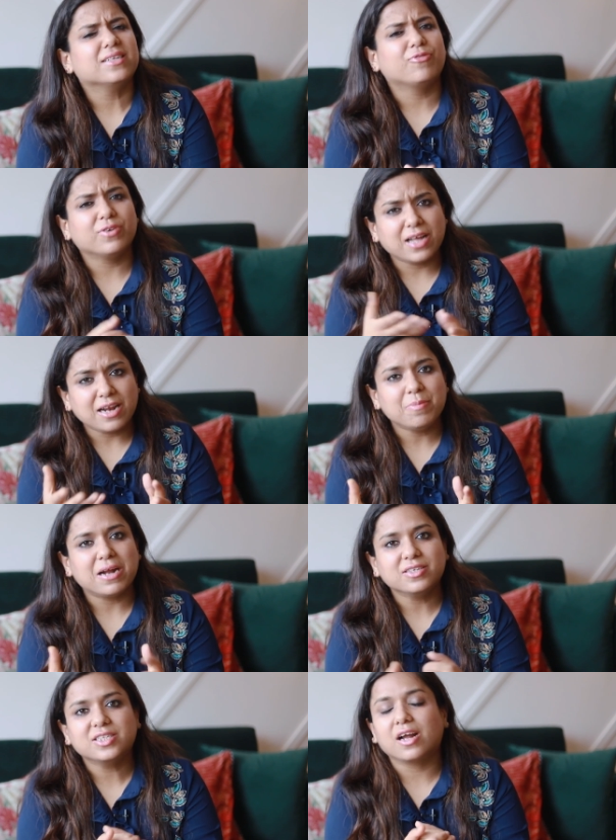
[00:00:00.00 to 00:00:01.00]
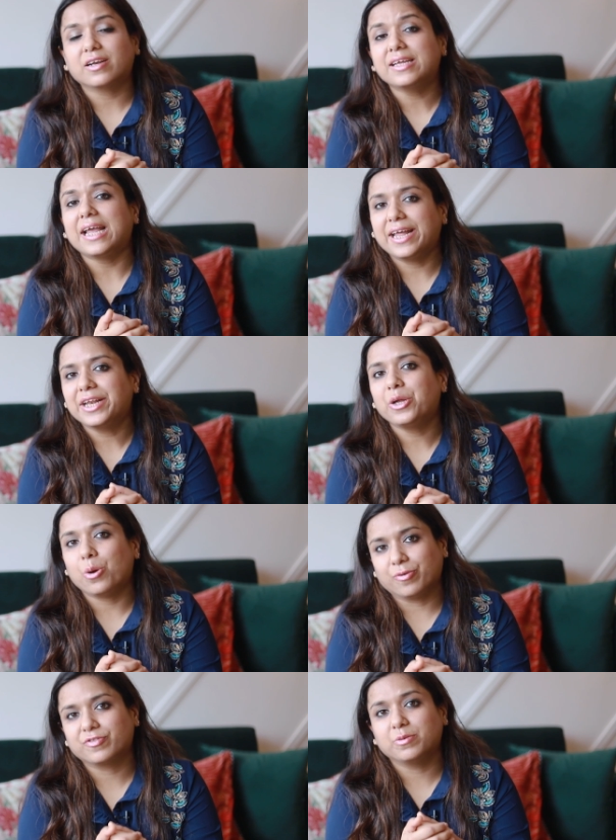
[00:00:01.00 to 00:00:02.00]
For that matter, starting any
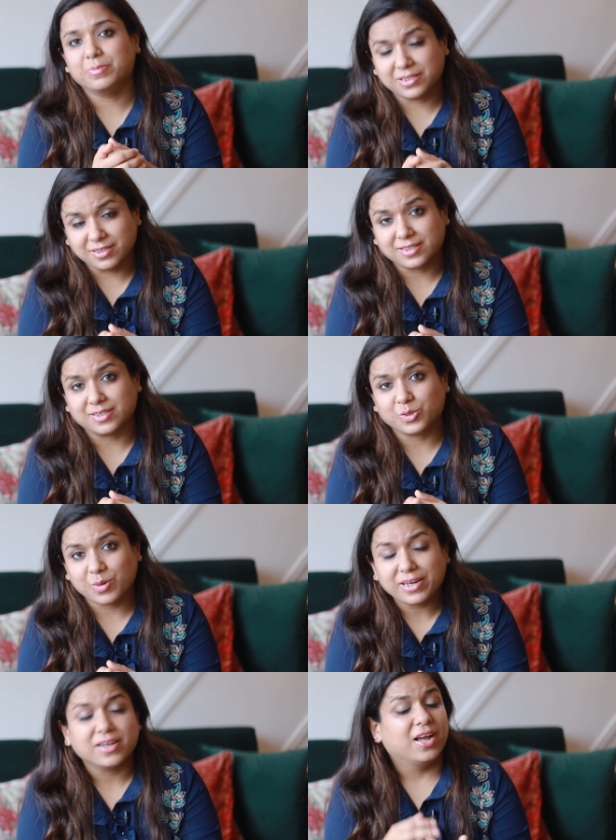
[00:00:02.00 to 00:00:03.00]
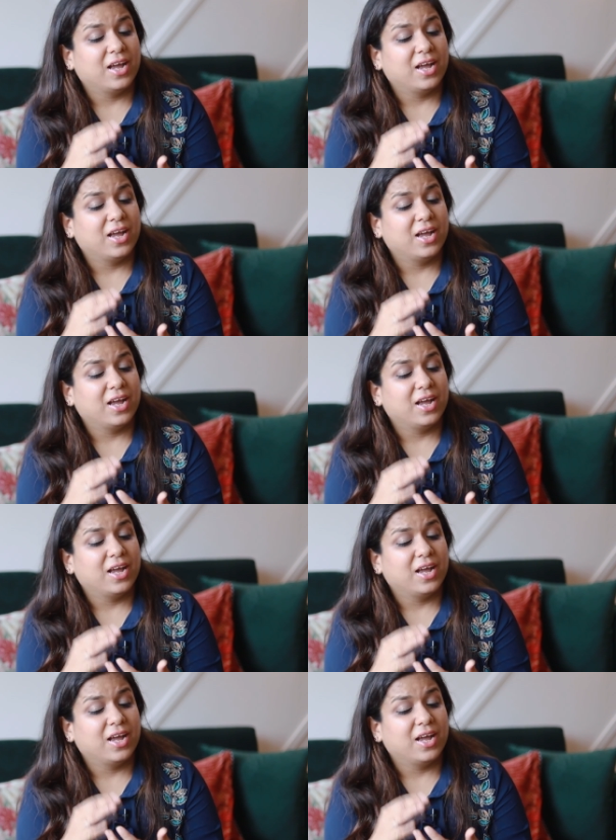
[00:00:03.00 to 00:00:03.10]
of the businesses, right?